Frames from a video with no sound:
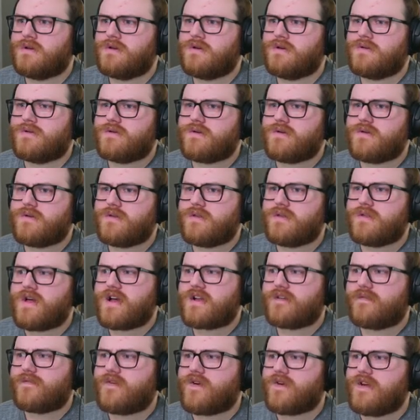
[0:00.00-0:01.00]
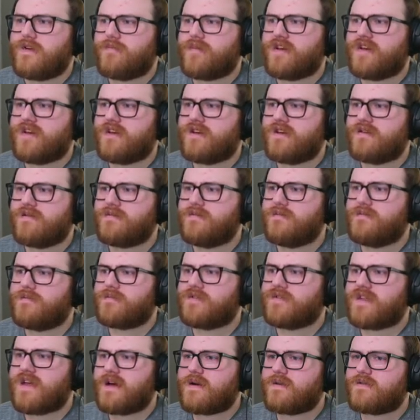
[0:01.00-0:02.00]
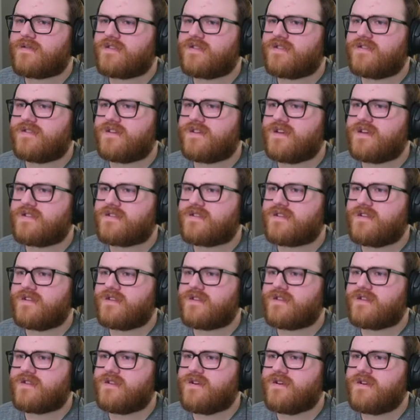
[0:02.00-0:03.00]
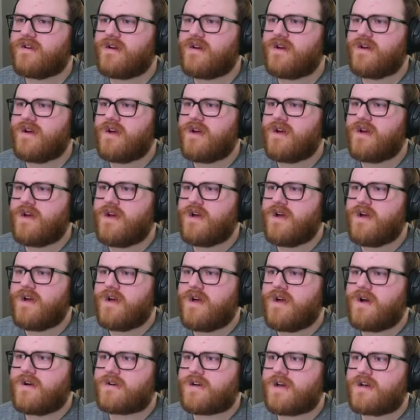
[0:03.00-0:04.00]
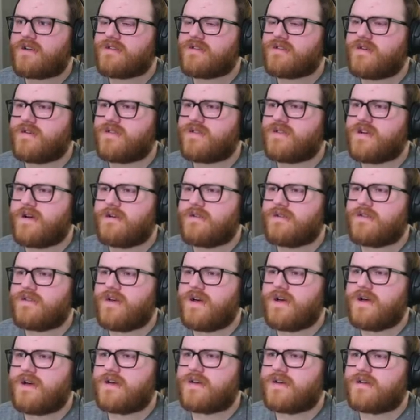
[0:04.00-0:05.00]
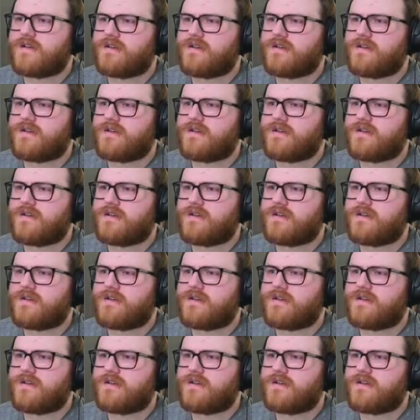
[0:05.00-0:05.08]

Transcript: A lot of creepy sounds in the distance. Okay, so it sounds like